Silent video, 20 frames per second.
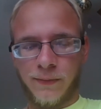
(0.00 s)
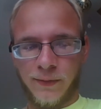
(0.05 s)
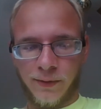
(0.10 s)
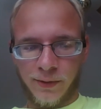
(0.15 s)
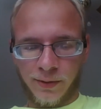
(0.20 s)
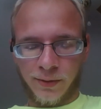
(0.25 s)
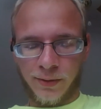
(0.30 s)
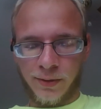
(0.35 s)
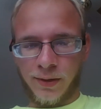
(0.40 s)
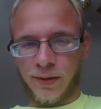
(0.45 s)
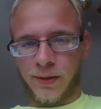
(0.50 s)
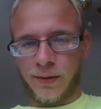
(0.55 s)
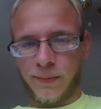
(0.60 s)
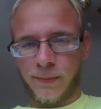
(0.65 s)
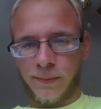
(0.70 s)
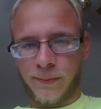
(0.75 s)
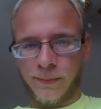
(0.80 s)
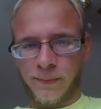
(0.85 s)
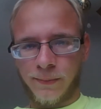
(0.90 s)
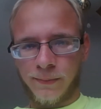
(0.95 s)
So no,
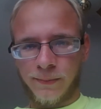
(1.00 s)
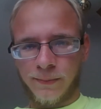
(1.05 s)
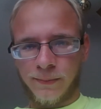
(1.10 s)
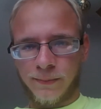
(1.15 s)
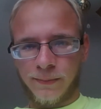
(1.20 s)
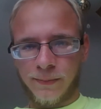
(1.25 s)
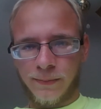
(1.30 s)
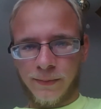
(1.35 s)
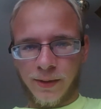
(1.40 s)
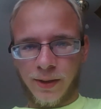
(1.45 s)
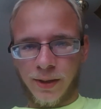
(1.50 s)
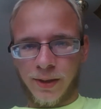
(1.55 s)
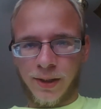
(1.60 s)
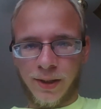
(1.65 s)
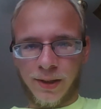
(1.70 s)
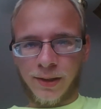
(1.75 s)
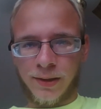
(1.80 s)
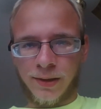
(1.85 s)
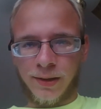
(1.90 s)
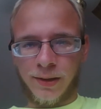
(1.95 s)
I
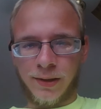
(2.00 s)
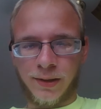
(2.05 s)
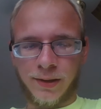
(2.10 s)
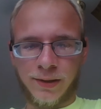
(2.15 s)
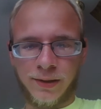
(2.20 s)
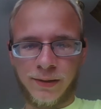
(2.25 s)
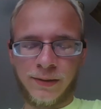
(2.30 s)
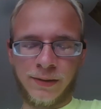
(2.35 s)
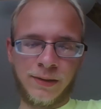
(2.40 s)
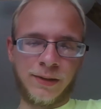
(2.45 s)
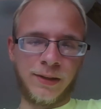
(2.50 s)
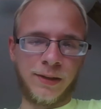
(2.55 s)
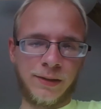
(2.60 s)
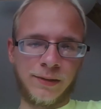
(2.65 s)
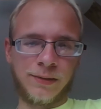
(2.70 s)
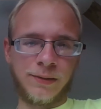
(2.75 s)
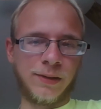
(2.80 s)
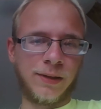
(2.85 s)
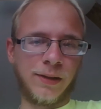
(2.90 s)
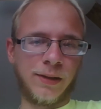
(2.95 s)
can't talk to you.
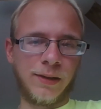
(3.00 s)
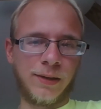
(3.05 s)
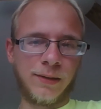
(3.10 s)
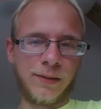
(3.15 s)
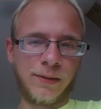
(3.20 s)
That's okay.